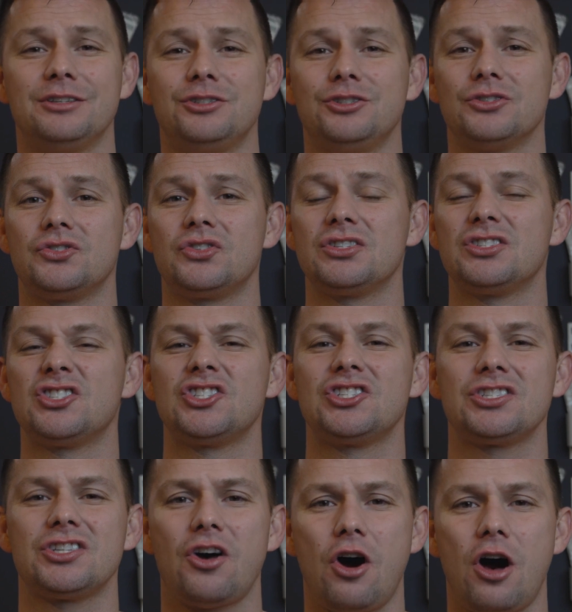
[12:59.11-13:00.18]
is just
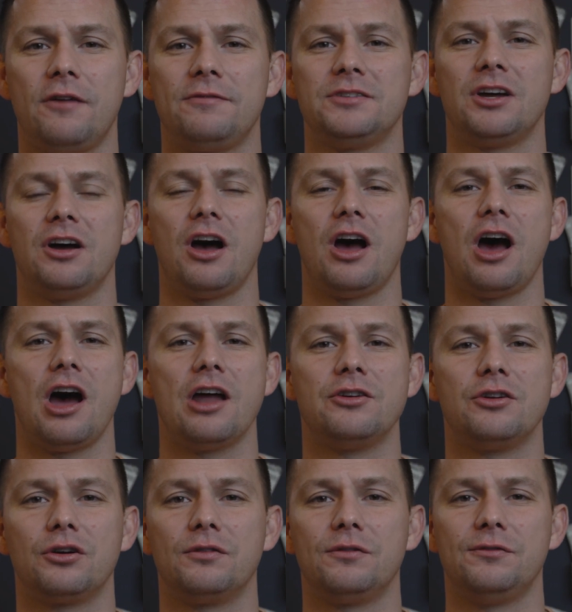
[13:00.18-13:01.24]
soft
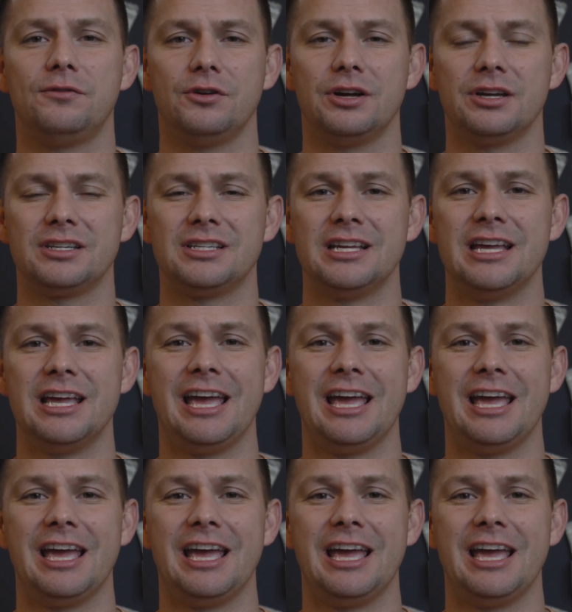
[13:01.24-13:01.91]
underfoot.